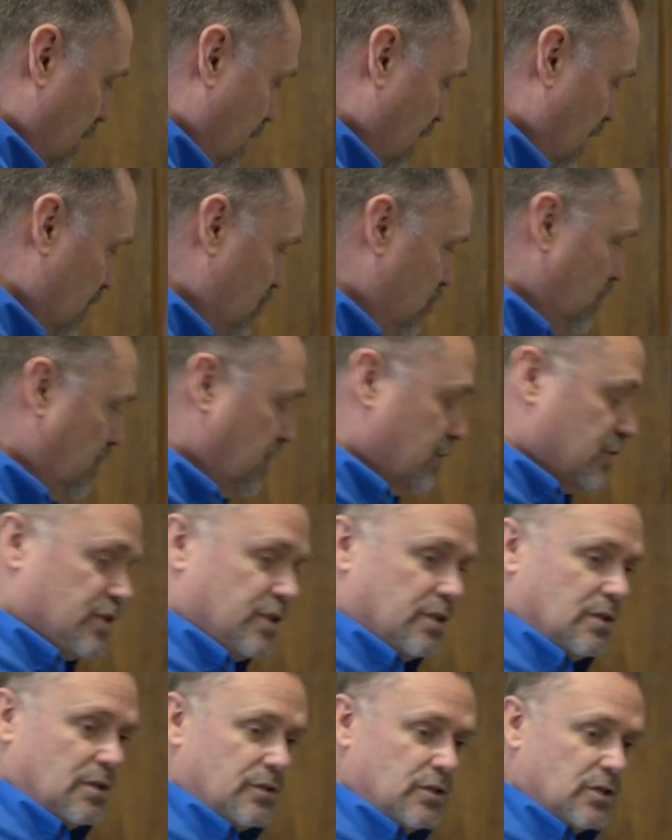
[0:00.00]
As you can
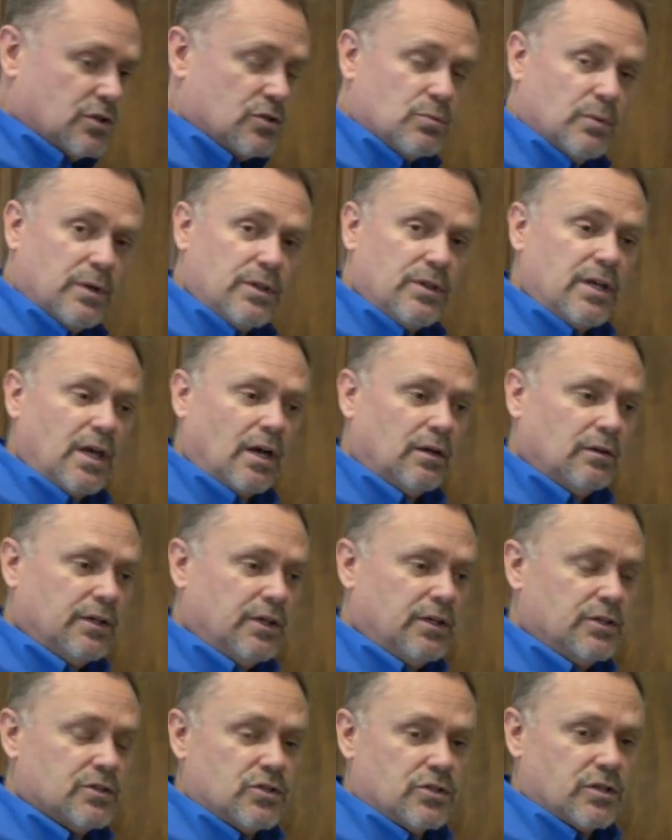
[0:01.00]
see on this one, the
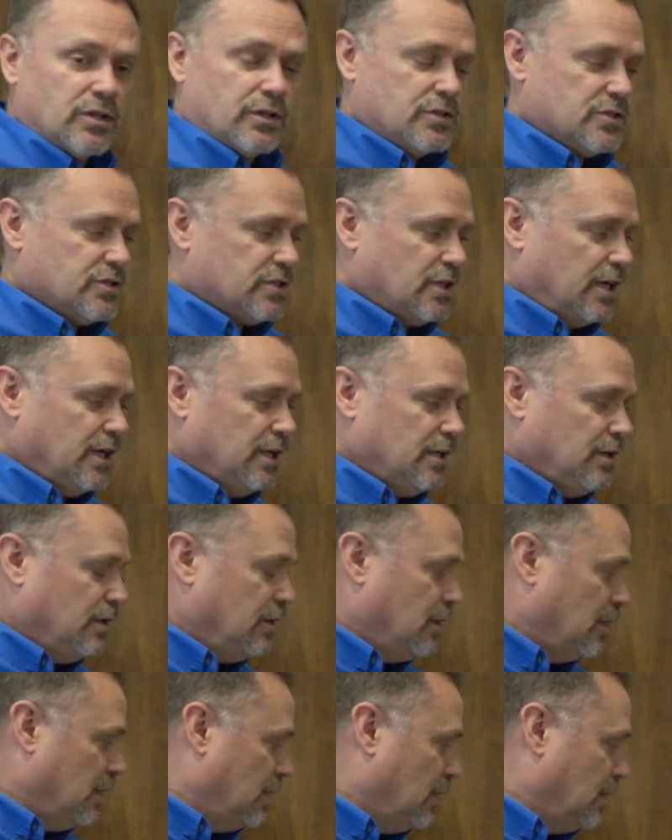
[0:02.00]
outlet is to the side.
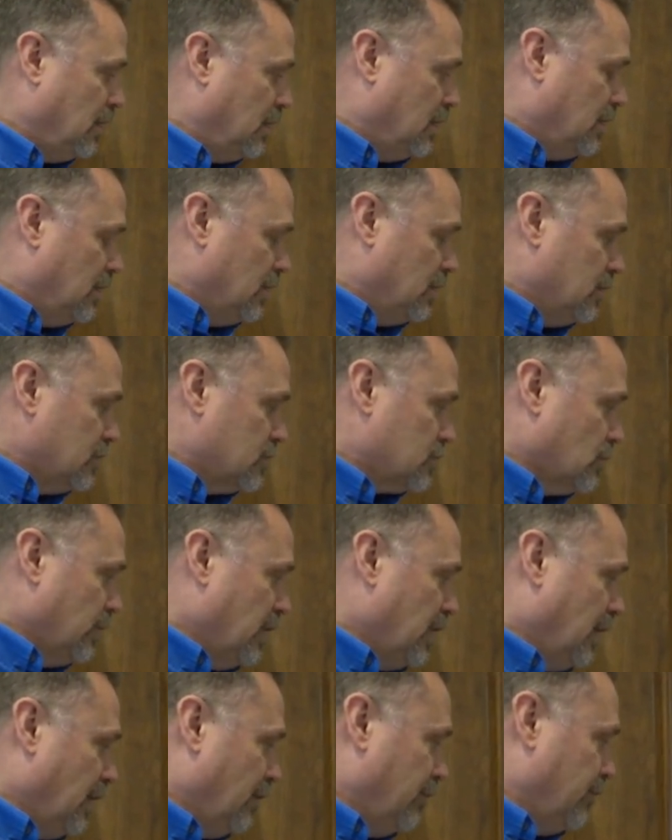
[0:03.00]
So
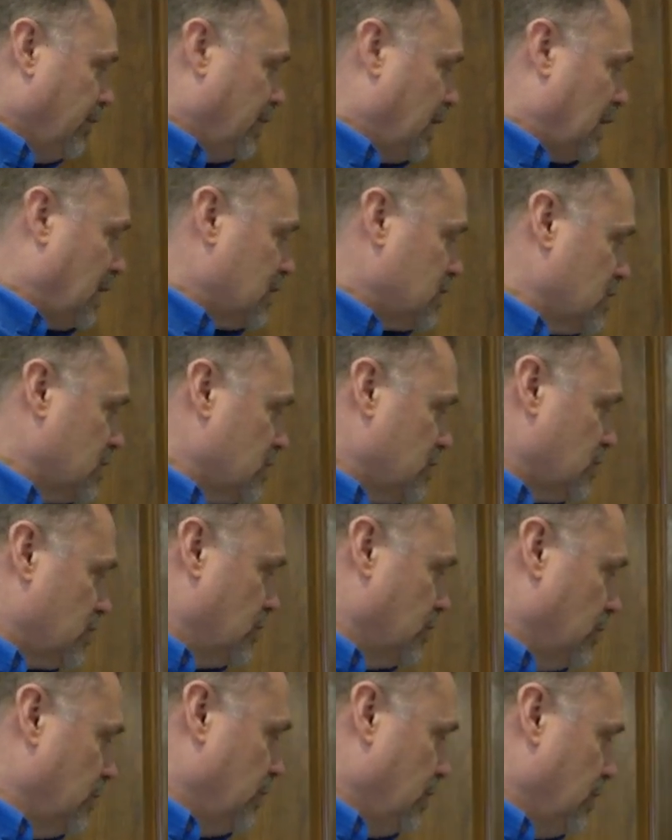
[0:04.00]
we have access
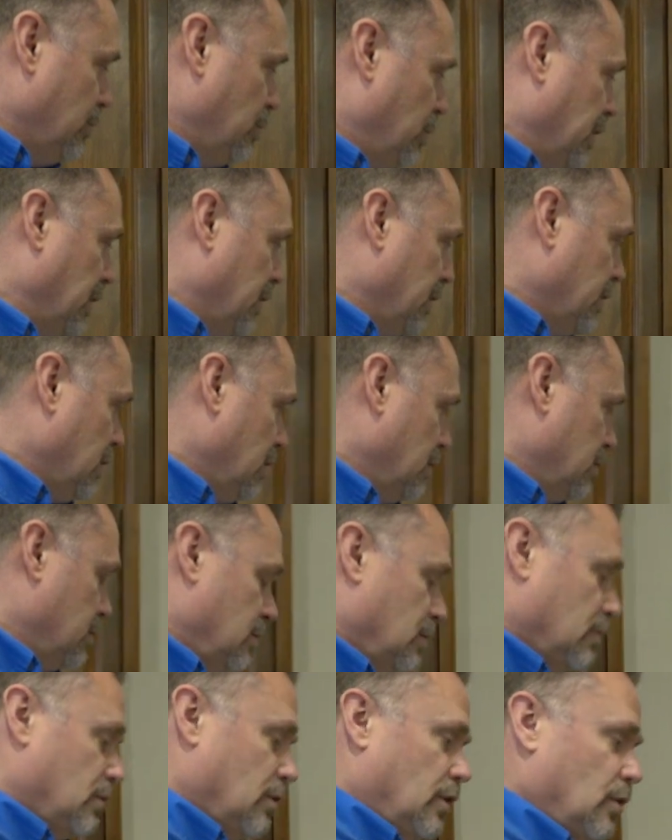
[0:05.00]
to the plug,
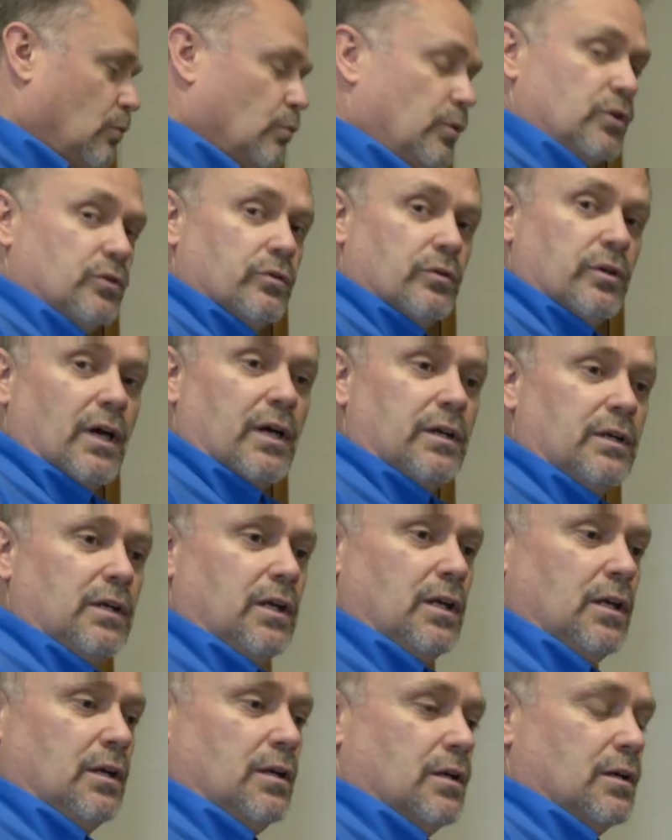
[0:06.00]
and we do not
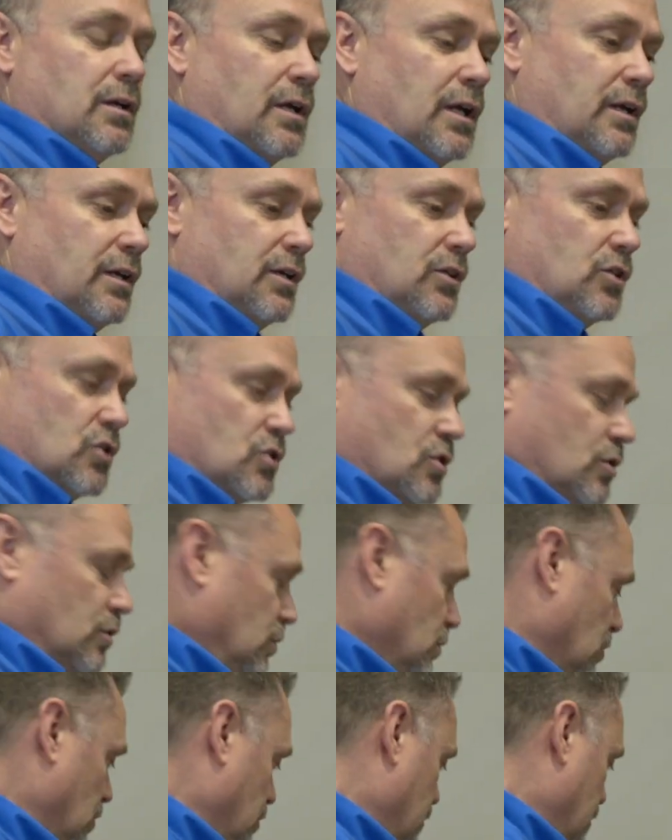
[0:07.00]
need an
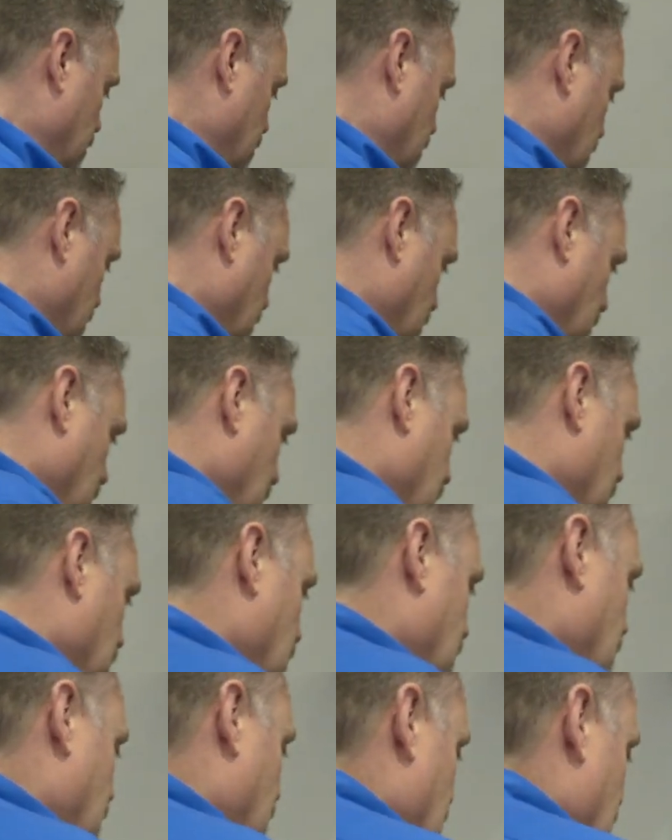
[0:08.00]
additional
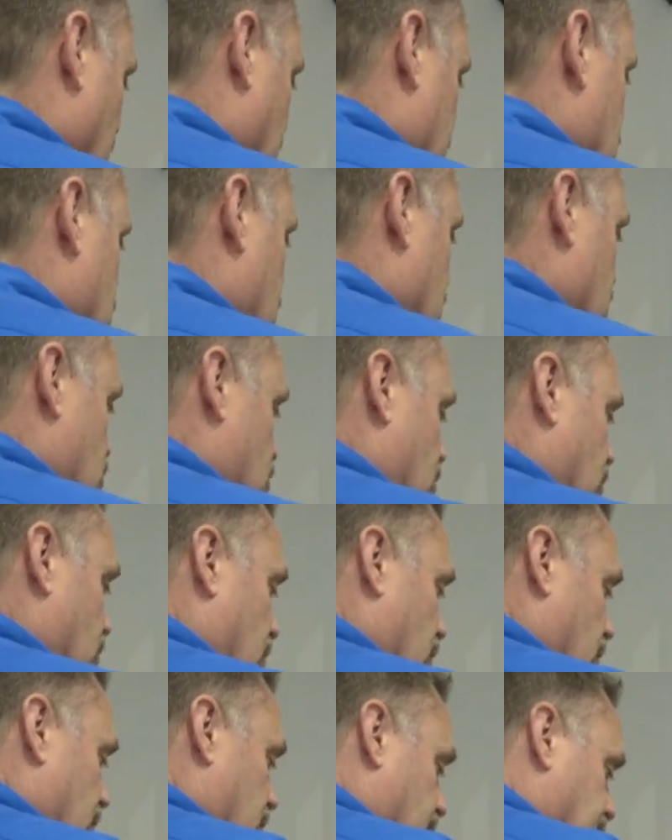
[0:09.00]
extension
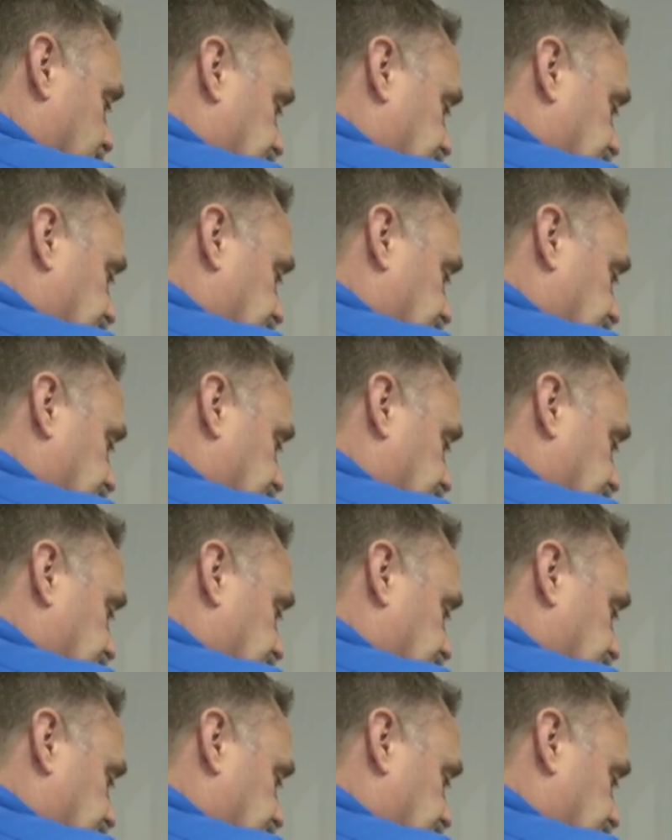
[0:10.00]
cord.